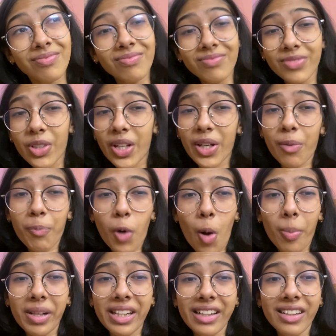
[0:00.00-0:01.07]
You can
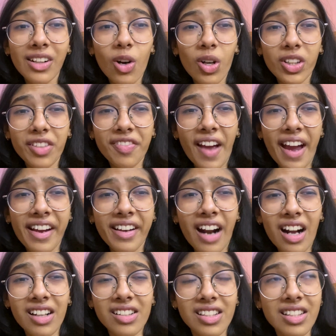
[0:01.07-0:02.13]
probably hear all the
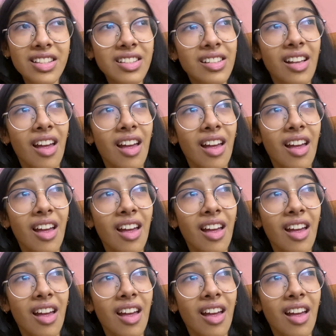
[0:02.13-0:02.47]
firecrackers.